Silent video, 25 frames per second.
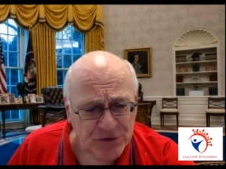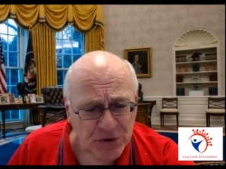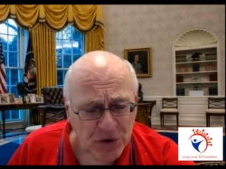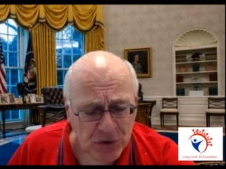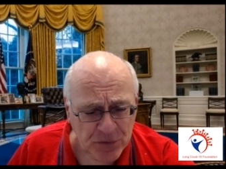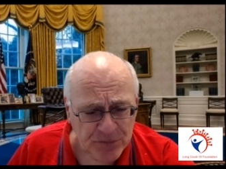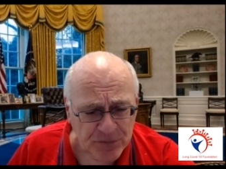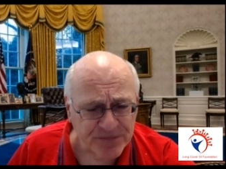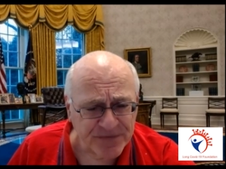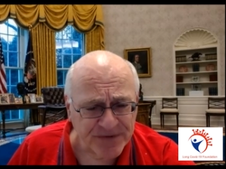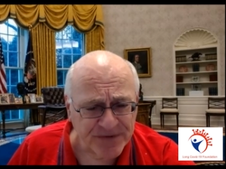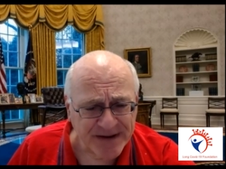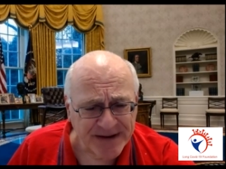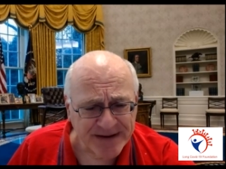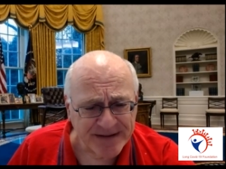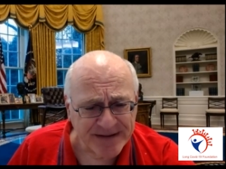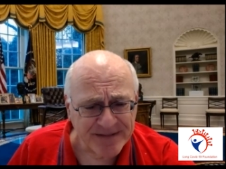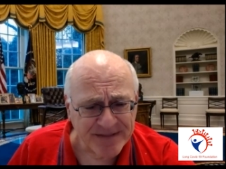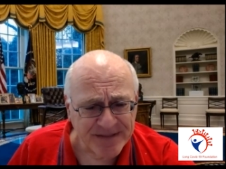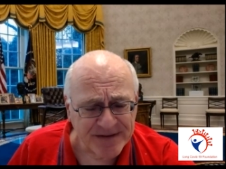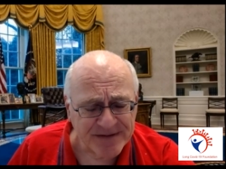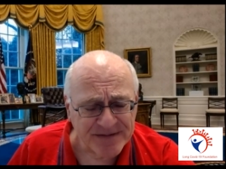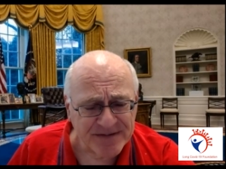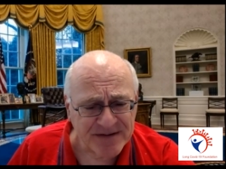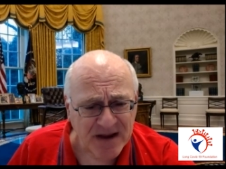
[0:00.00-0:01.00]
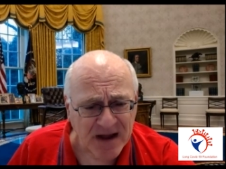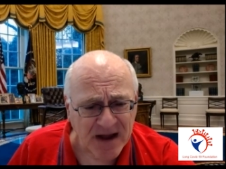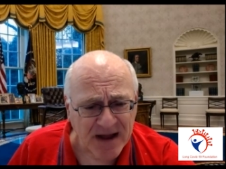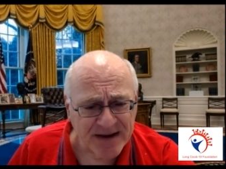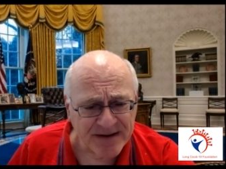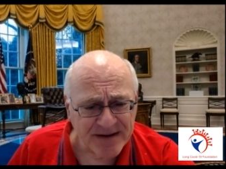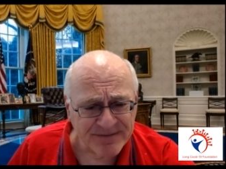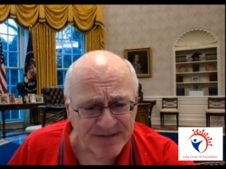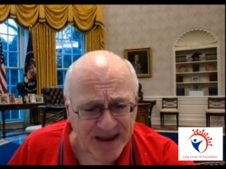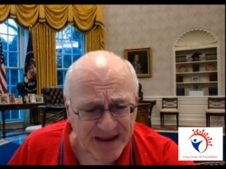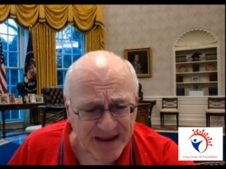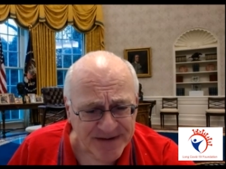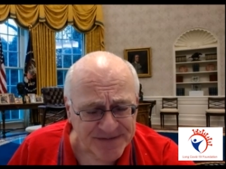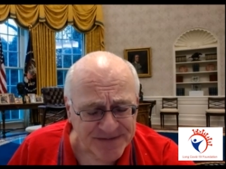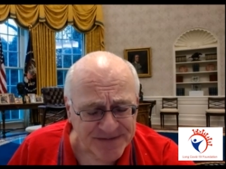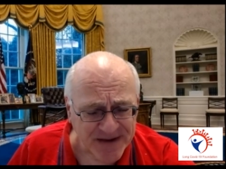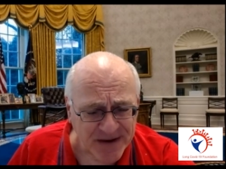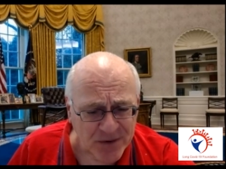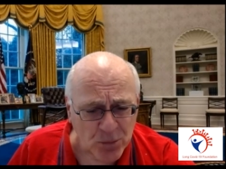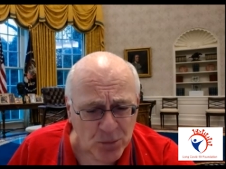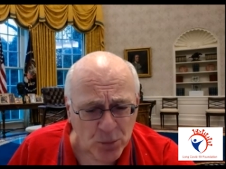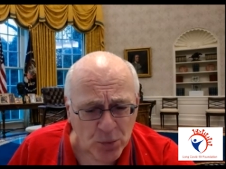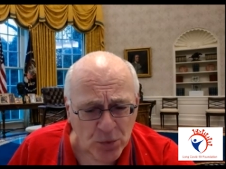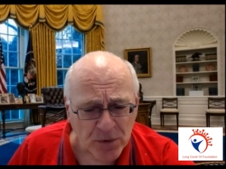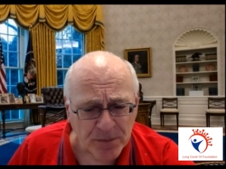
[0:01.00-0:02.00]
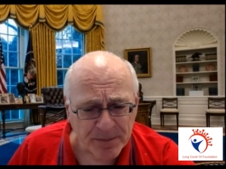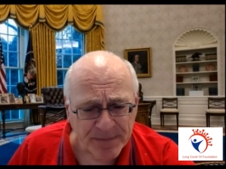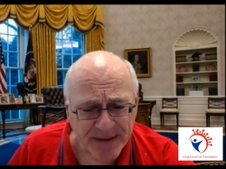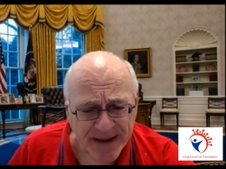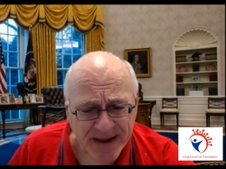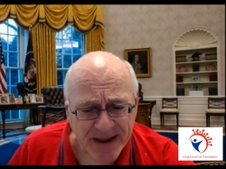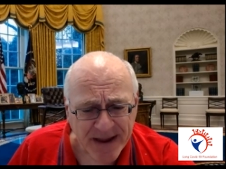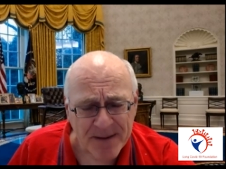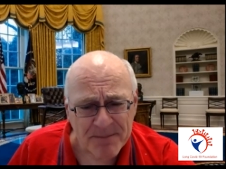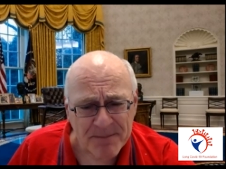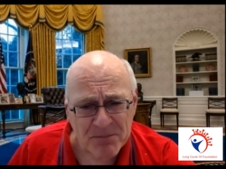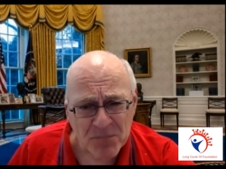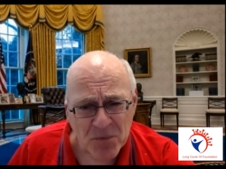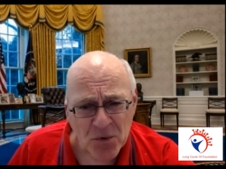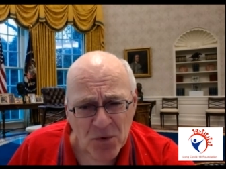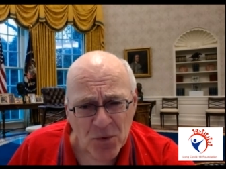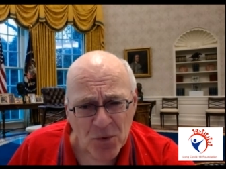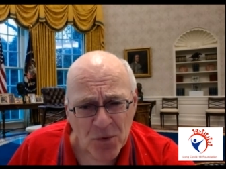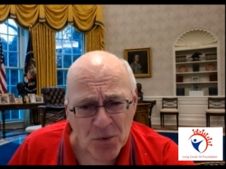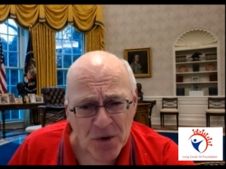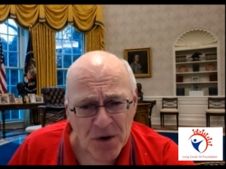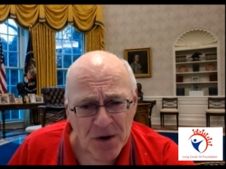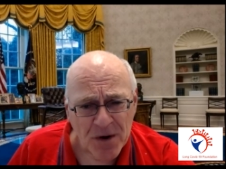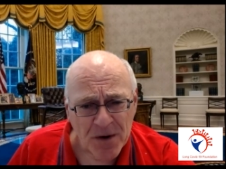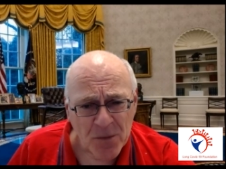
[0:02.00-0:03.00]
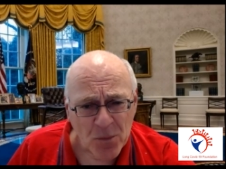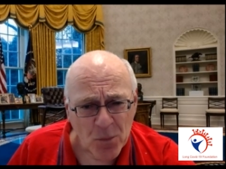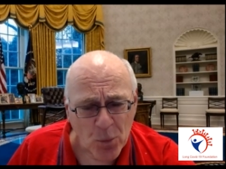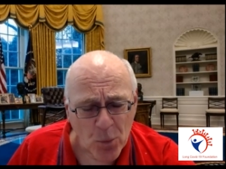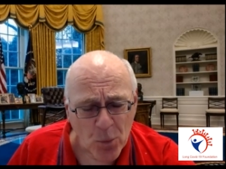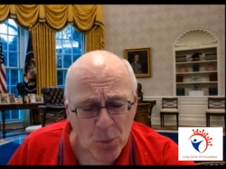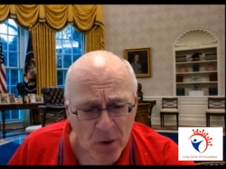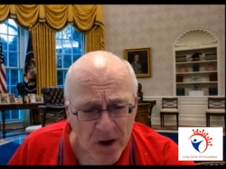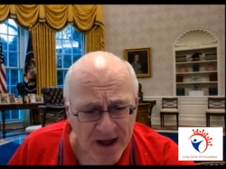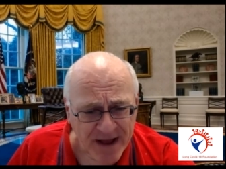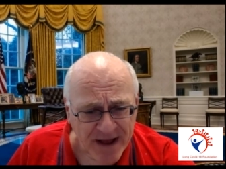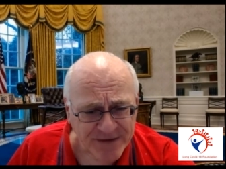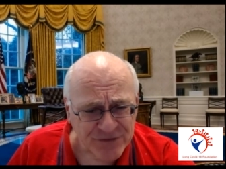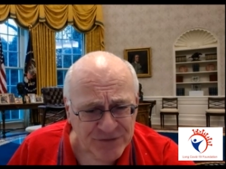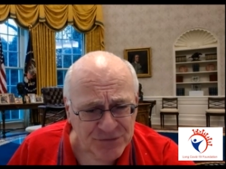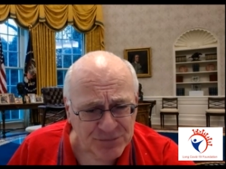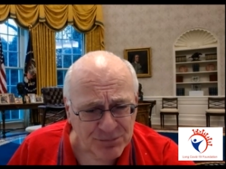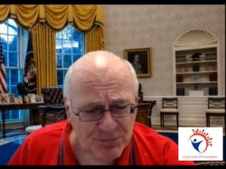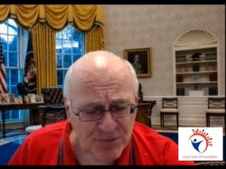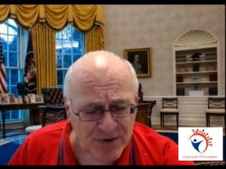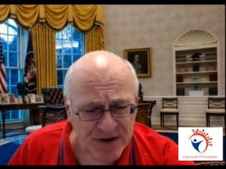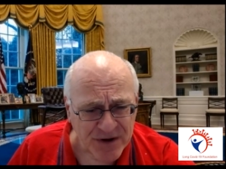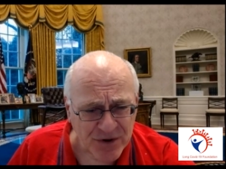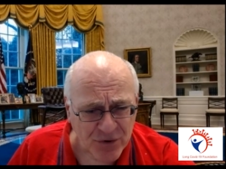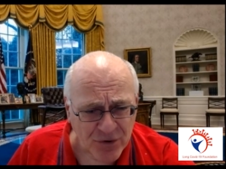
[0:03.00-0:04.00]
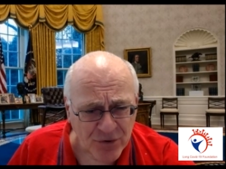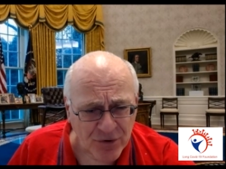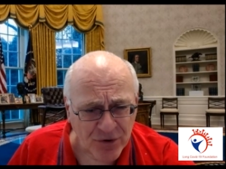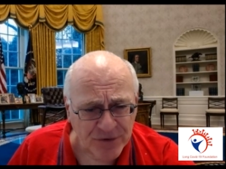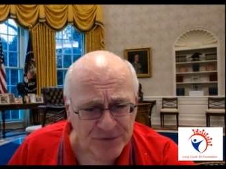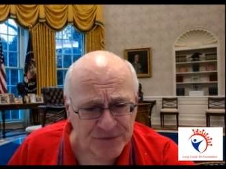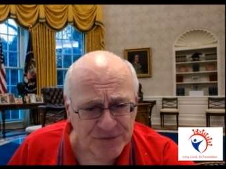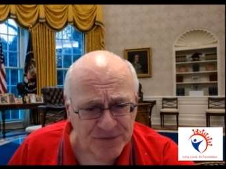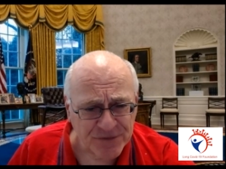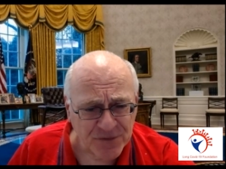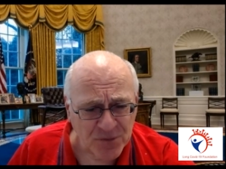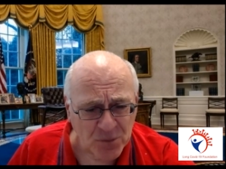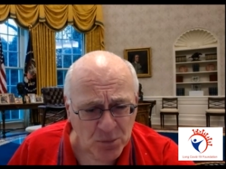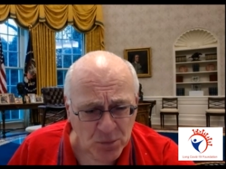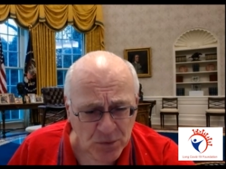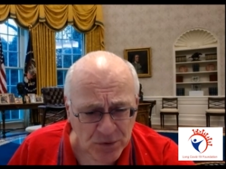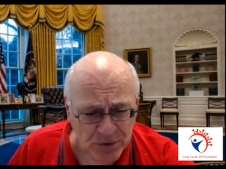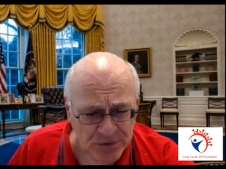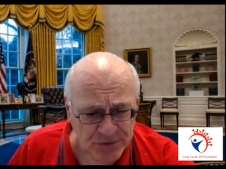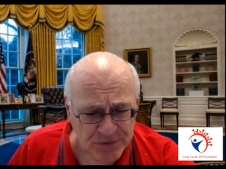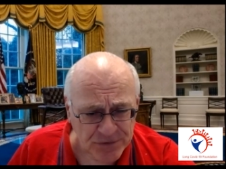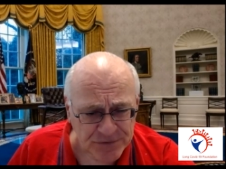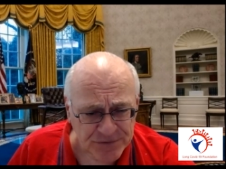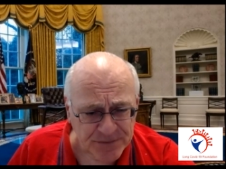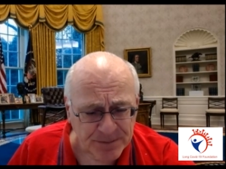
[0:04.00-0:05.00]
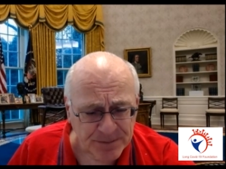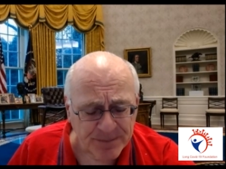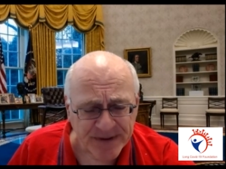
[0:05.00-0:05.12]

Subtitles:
Hopefully this kind of assay will become more widespread across the world.